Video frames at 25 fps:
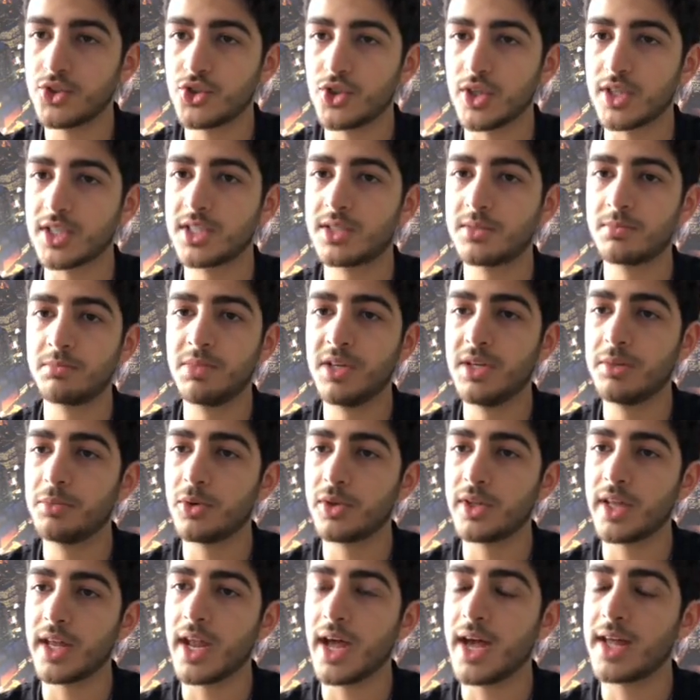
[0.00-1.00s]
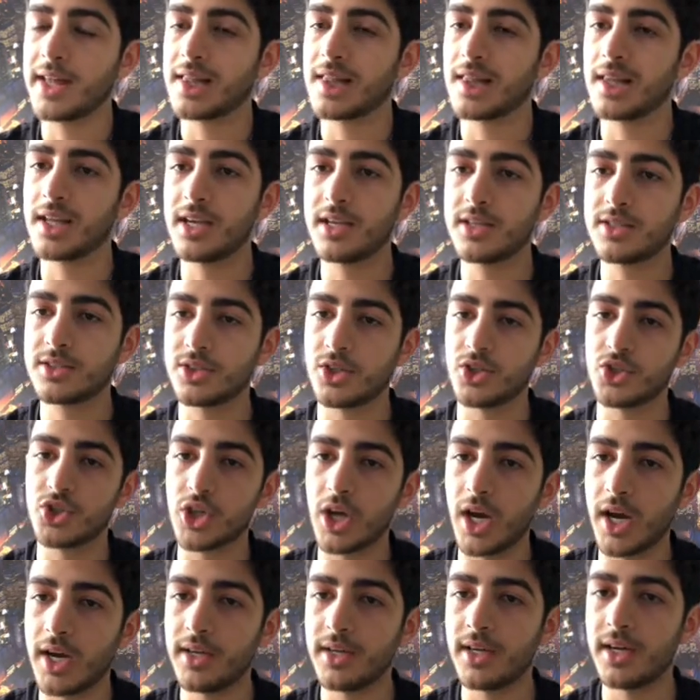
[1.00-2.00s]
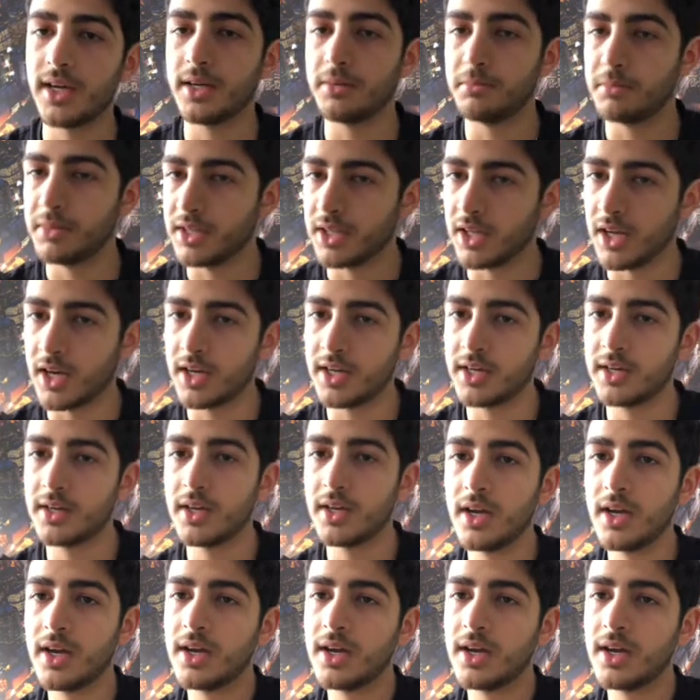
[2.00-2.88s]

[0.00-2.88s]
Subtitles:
just people that had links to China and Milan.